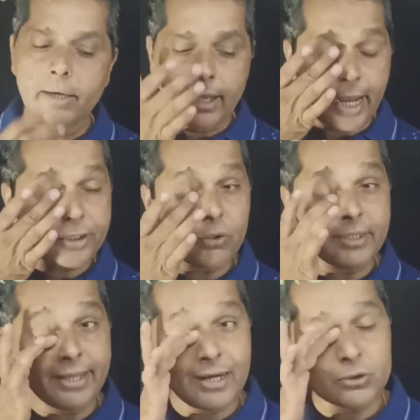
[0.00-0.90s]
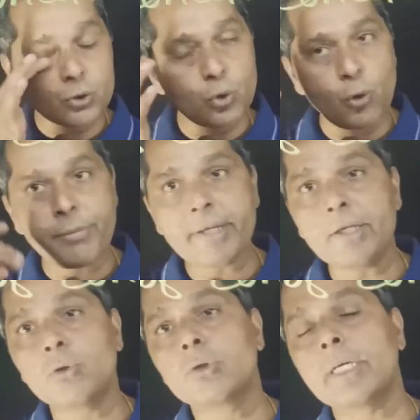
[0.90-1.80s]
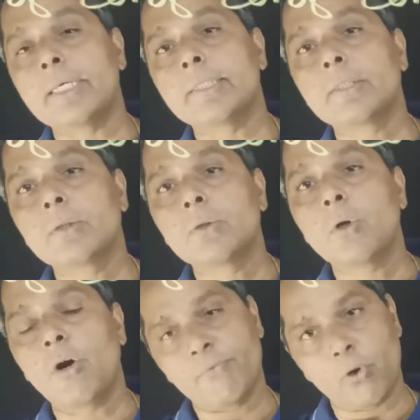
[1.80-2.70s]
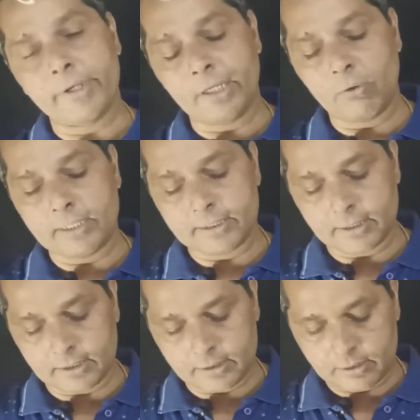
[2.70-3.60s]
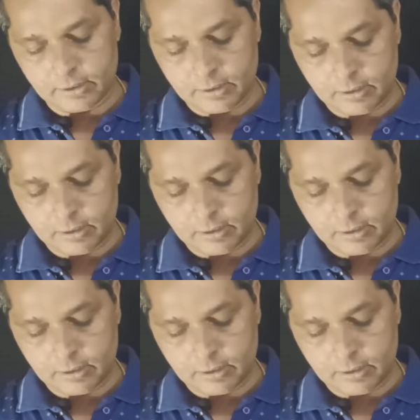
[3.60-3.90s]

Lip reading: Actually, there are so many uses of concave lenses.